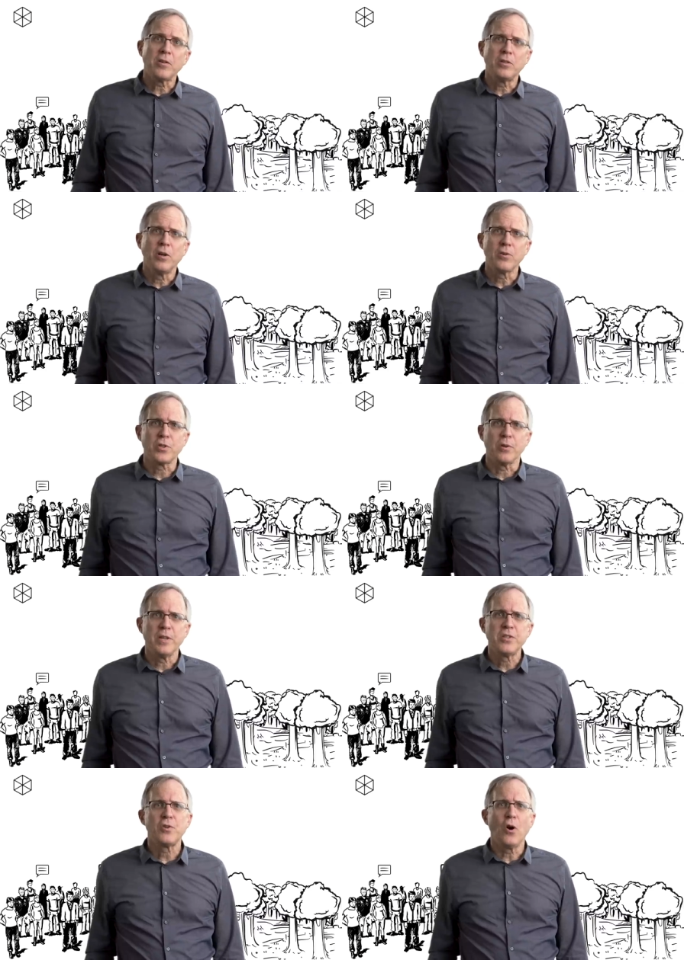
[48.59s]
enclosure
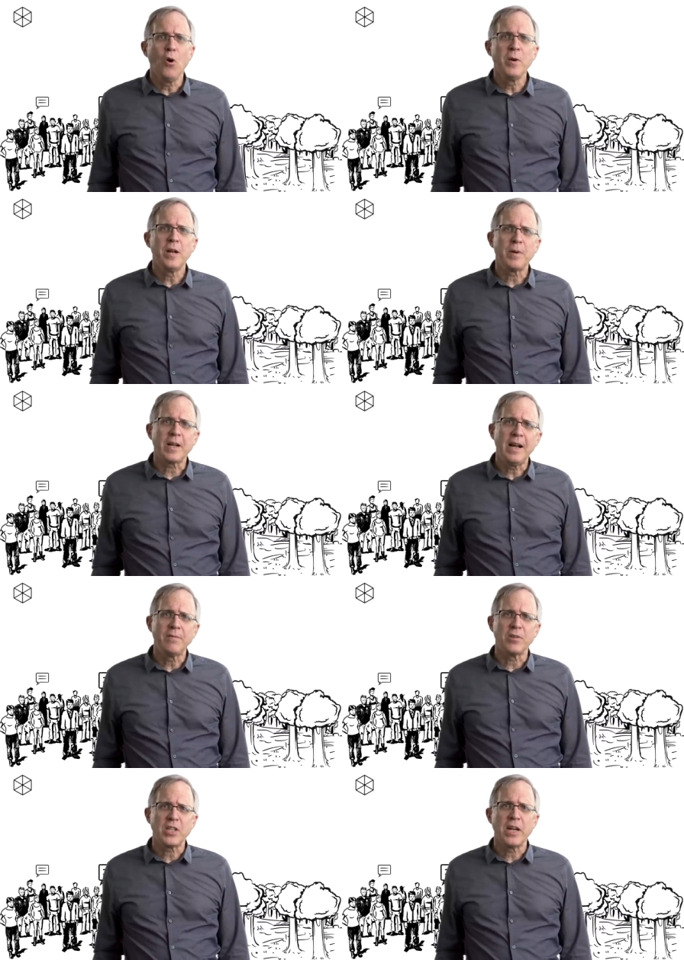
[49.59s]
is to open up a
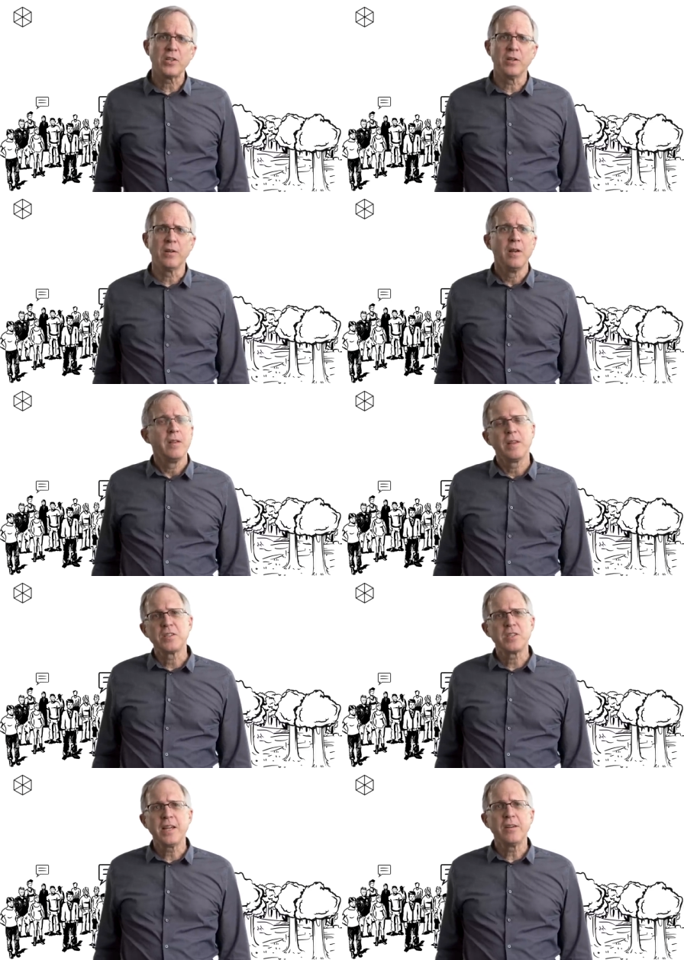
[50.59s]
conversation that
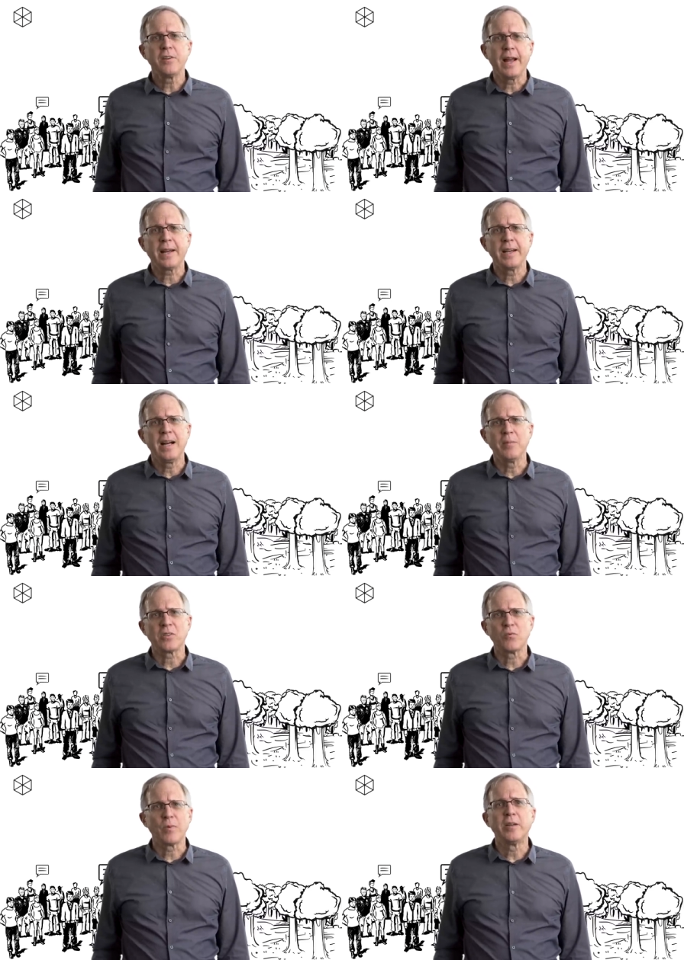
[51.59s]
standard
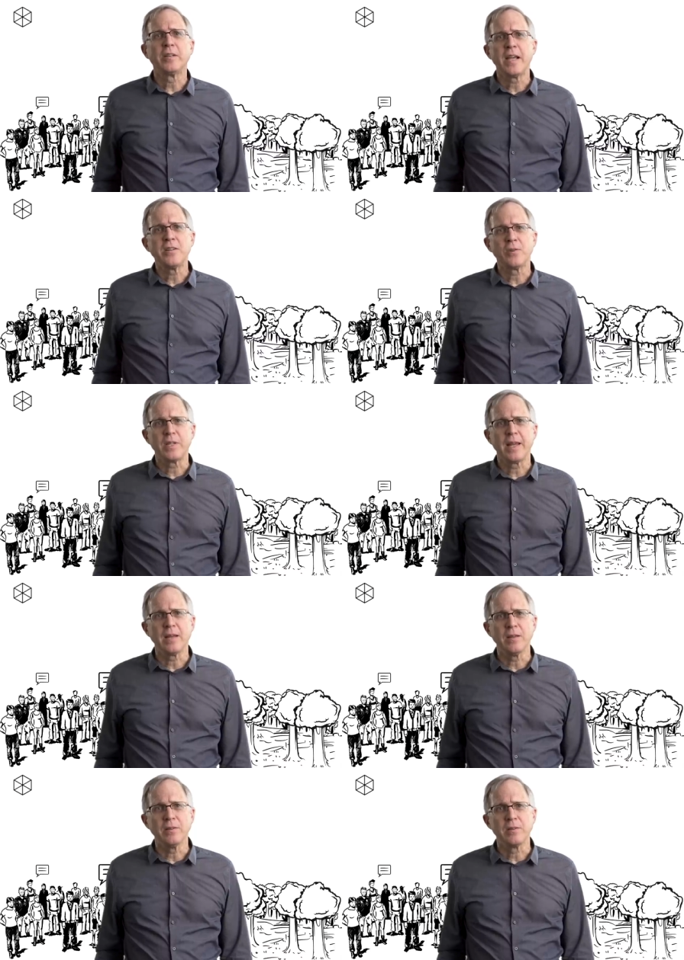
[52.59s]
economics rarely
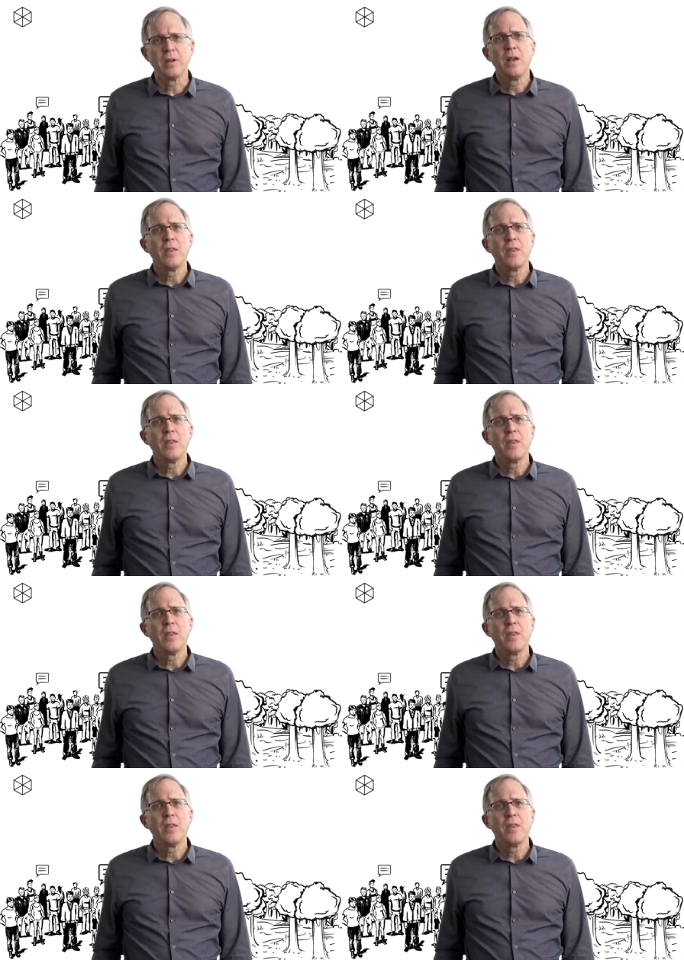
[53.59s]
entertains,